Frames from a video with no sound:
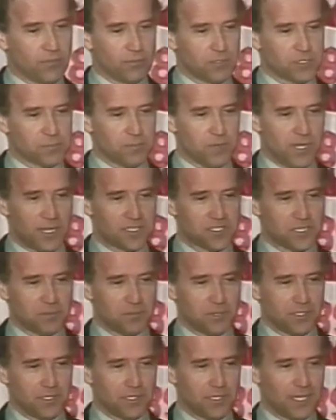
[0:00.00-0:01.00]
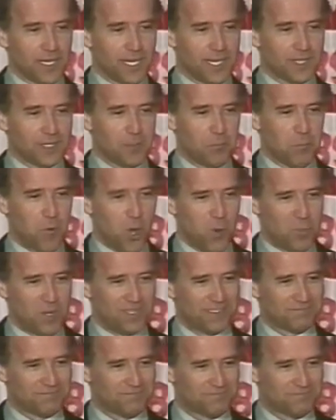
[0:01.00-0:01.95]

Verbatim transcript: responsibility at the moment.